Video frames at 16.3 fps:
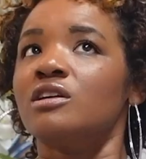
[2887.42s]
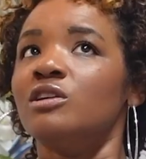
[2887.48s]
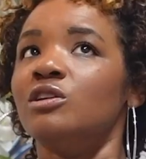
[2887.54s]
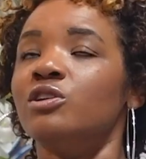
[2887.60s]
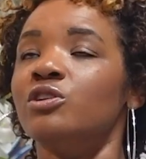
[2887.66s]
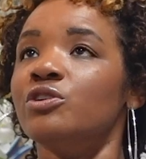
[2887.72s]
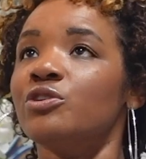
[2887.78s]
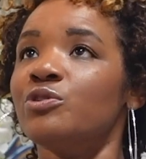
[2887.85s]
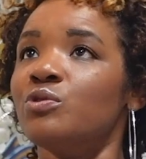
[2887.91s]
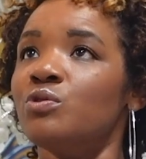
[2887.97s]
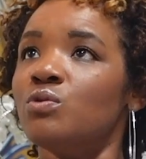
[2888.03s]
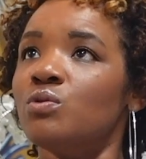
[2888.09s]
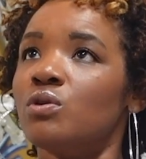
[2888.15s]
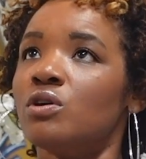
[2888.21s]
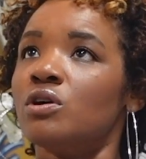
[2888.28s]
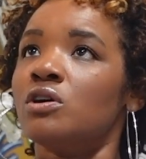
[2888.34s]

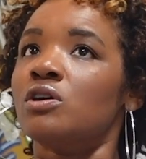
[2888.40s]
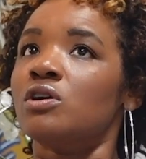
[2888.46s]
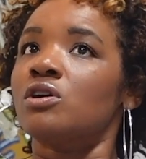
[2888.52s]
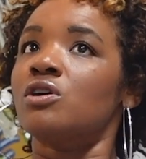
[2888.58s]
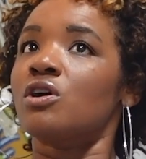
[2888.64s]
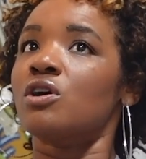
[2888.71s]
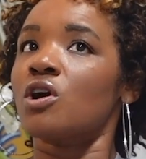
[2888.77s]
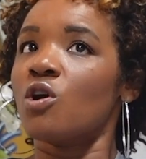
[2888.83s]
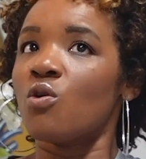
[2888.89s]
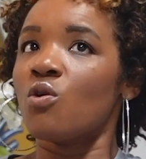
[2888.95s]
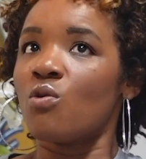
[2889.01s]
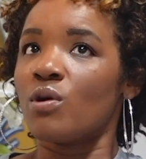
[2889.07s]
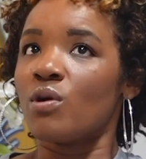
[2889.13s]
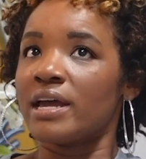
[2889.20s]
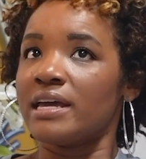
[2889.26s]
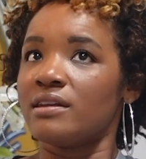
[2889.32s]
little
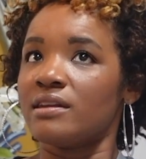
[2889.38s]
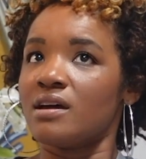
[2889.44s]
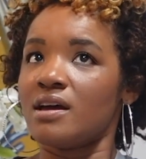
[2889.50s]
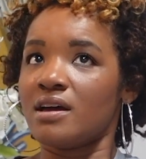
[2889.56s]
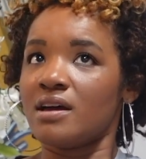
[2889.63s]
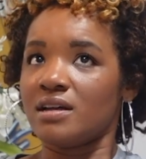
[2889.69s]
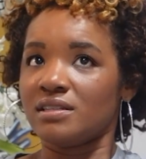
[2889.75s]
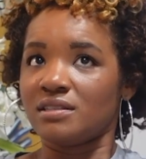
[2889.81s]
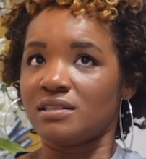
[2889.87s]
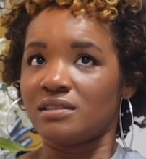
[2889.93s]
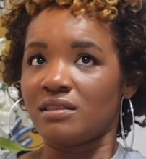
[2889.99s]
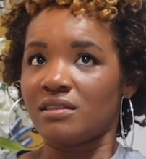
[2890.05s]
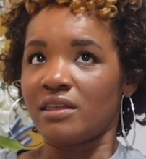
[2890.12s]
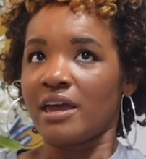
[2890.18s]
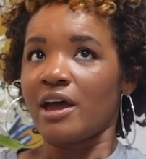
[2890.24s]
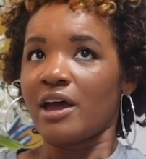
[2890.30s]
girl in us
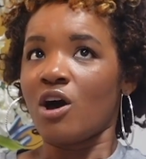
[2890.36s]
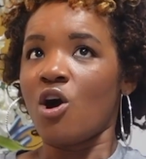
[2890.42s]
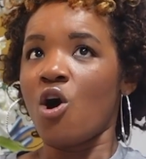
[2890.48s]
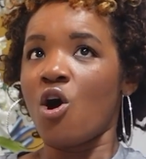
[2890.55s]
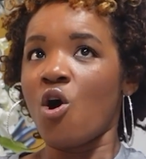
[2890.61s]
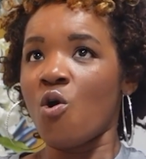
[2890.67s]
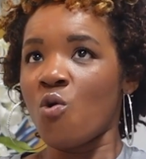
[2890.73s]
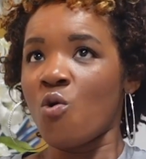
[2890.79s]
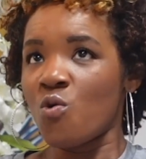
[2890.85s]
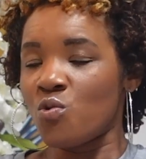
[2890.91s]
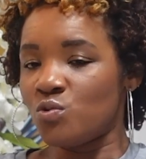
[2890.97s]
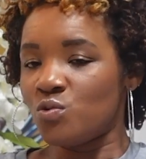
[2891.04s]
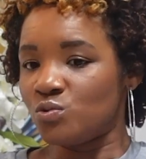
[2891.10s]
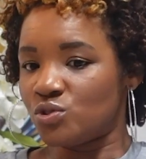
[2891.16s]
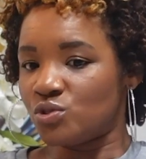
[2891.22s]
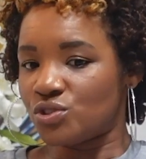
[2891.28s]
that
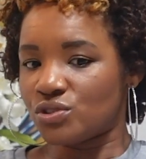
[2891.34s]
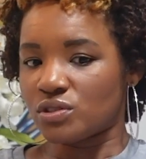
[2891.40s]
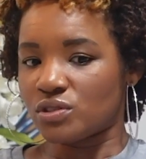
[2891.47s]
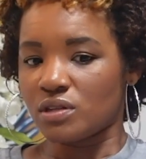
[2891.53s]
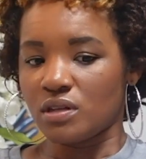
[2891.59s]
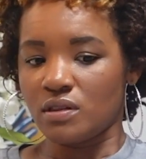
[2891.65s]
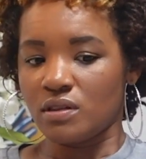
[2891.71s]
holds